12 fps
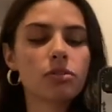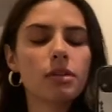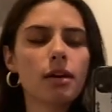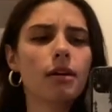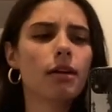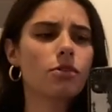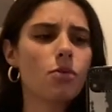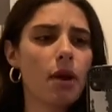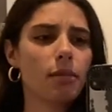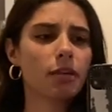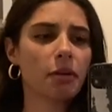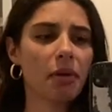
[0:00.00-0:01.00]
I don't know why I'm
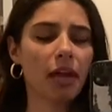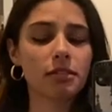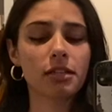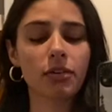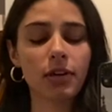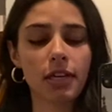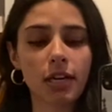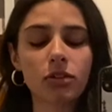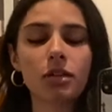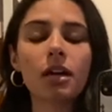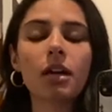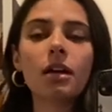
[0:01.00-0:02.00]
like panting right now.
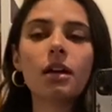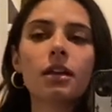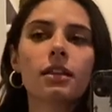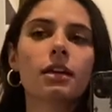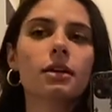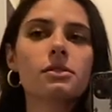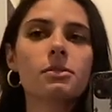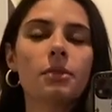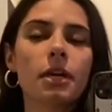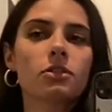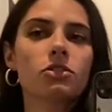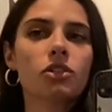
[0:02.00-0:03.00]
I think because I'm
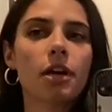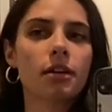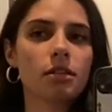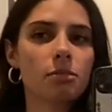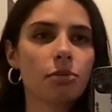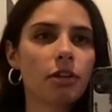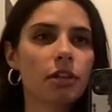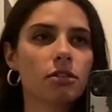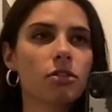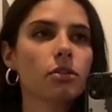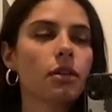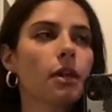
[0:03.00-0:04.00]
like trying not to breathe in
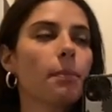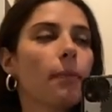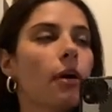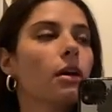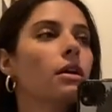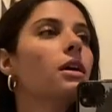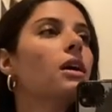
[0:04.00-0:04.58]
too deep, but